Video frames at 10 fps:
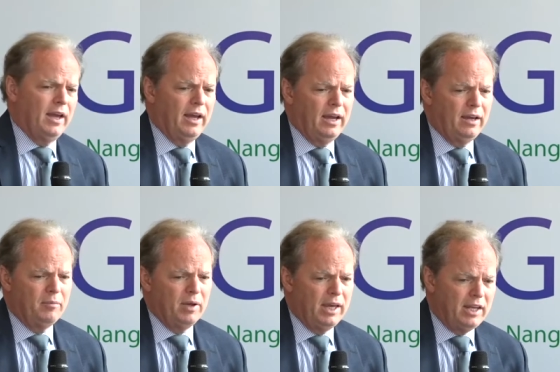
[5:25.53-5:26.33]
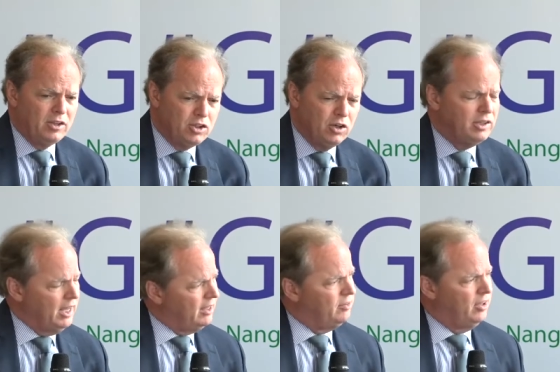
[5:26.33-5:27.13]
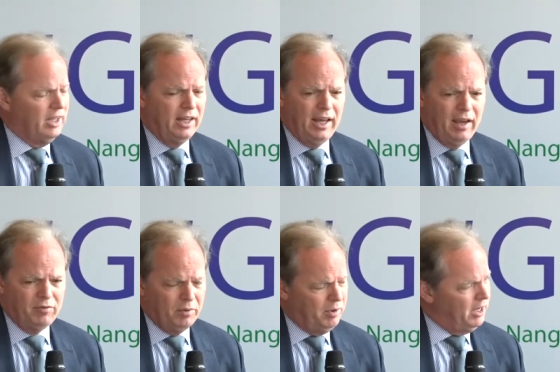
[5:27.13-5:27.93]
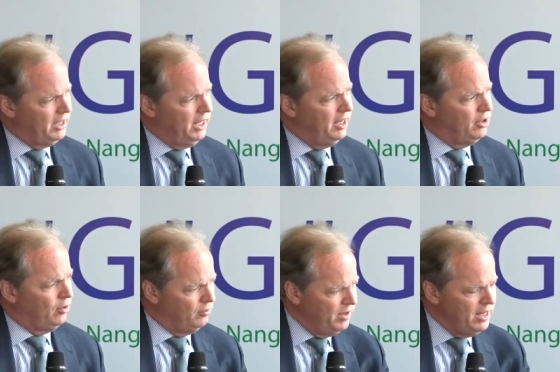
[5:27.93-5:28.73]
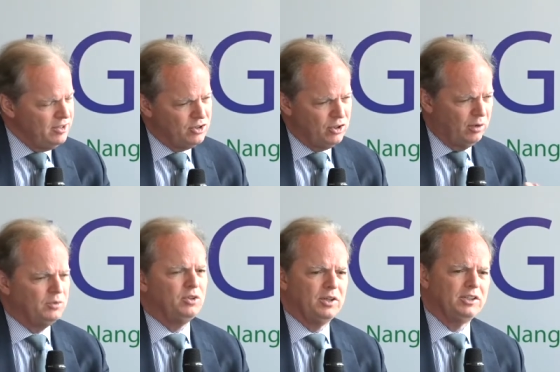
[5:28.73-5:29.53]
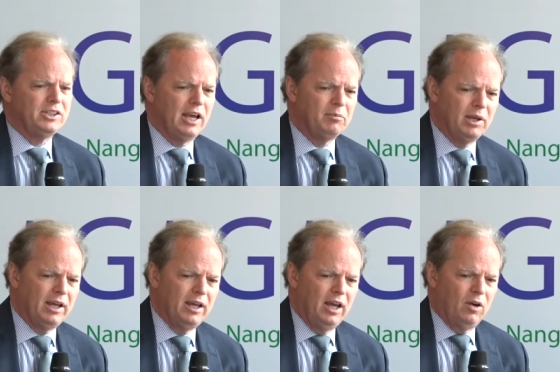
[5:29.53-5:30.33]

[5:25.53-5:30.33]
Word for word: Uh, it is good that uh, everybody convenes, come to assembly.